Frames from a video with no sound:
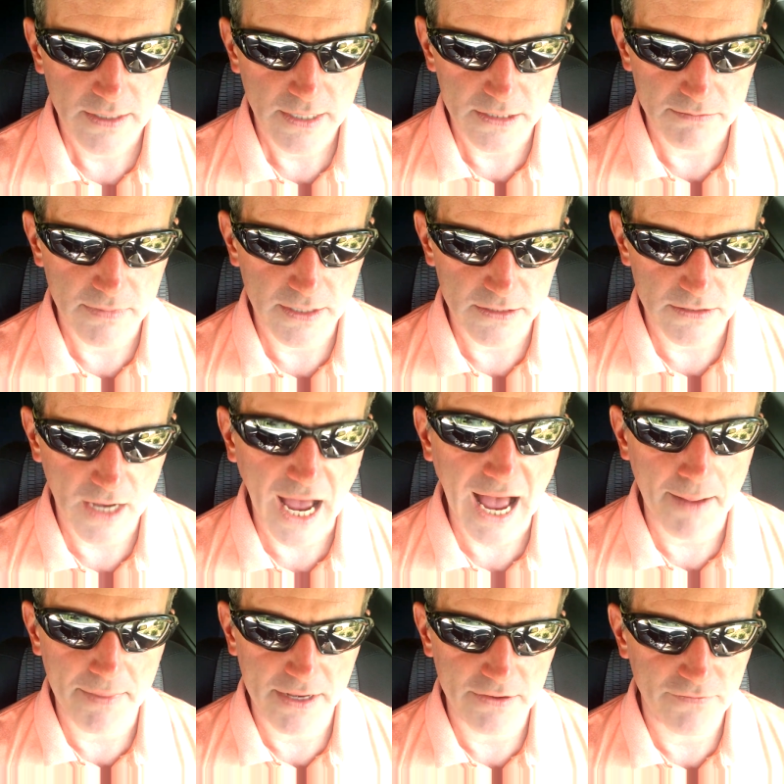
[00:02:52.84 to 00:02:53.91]
his
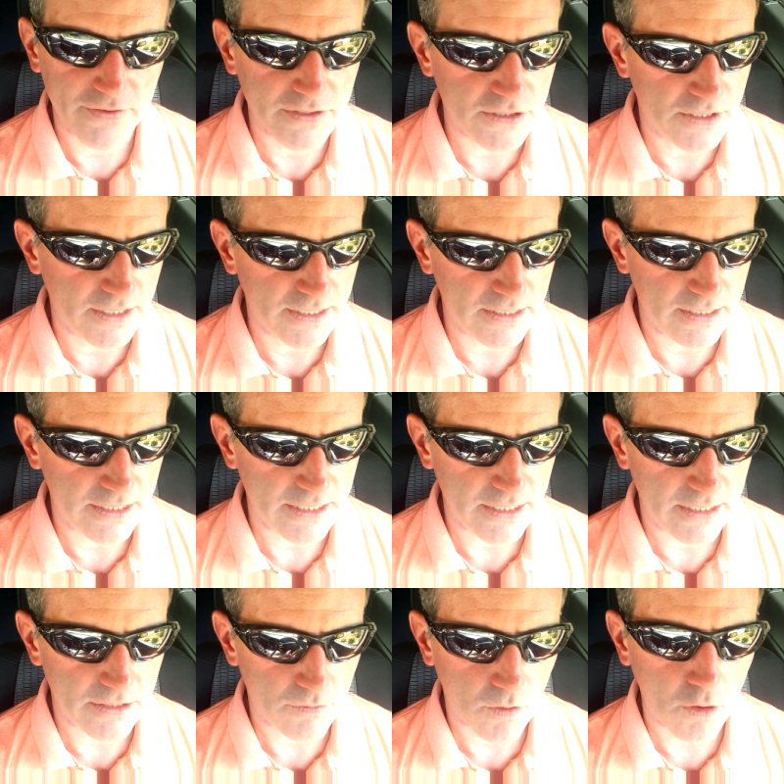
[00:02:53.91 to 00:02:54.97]
hobby of visiting
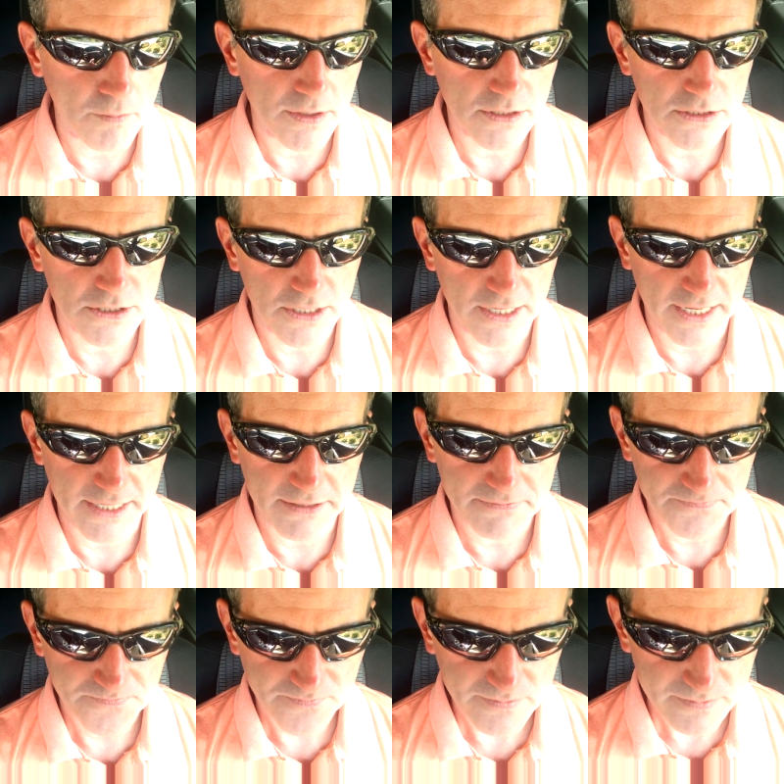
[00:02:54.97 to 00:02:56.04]
the Roman Senate,
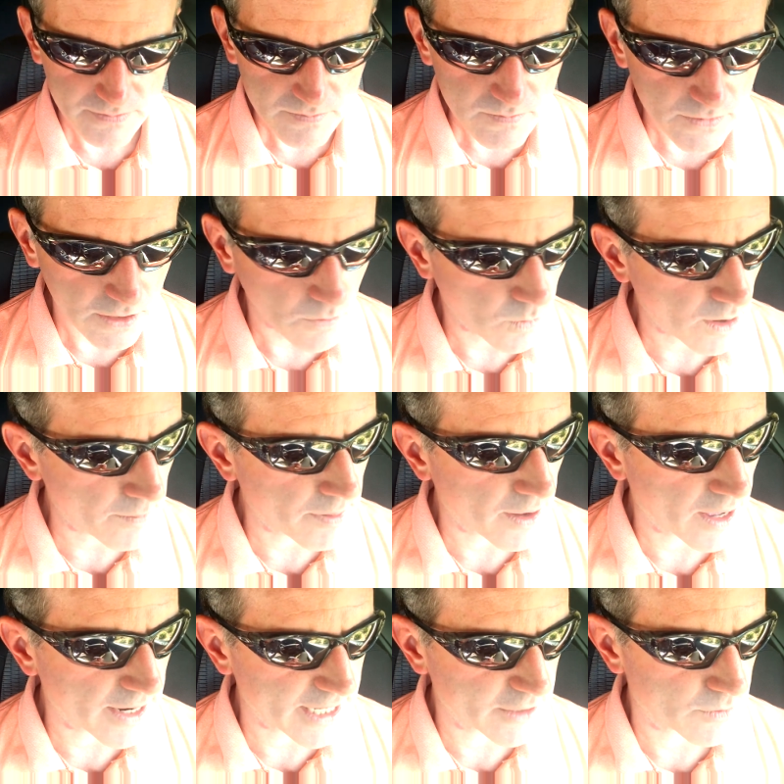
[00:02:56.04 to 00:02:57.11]

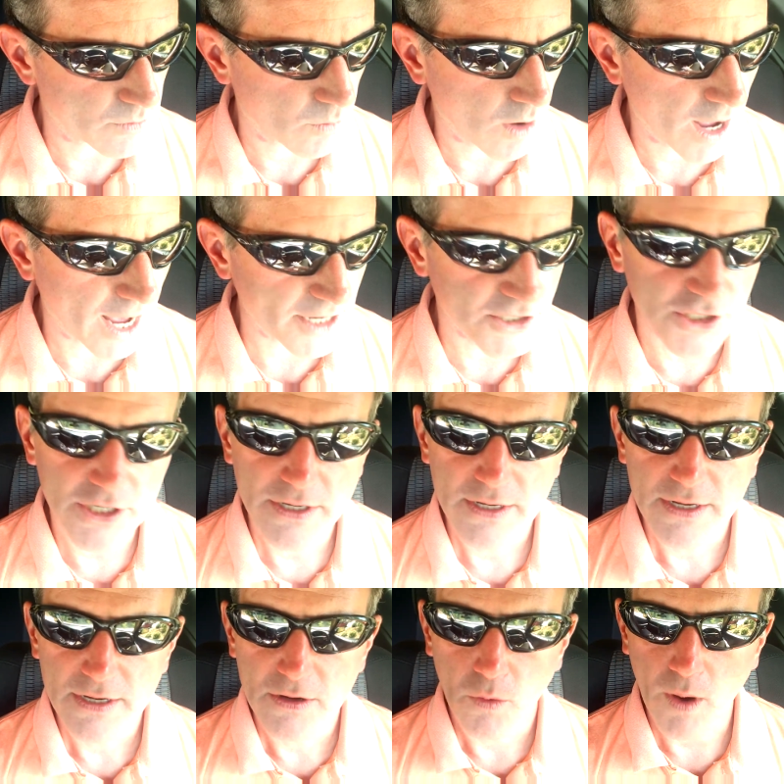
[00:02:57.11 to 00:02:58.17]
whereupon he would watch
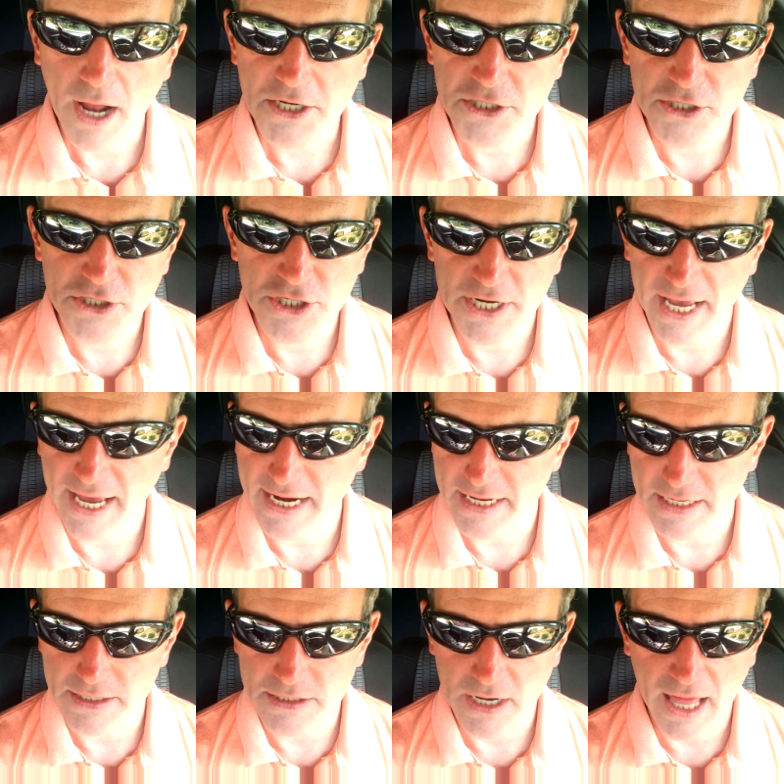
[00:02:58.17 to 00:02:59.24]
the
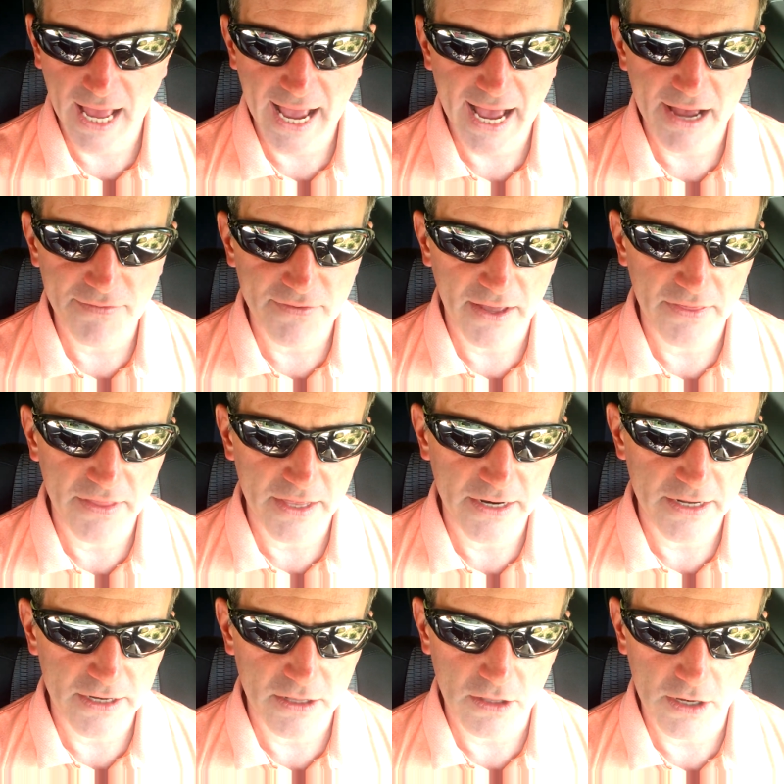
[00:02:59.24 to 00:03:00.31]
shenanigans, laugh, and
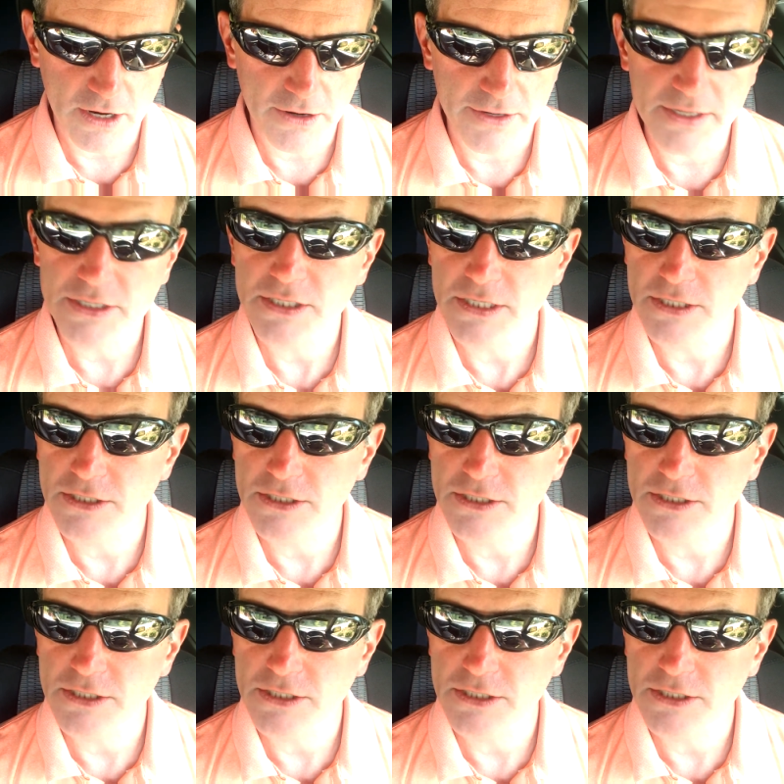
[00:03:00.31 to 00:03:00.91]
then declare Nisti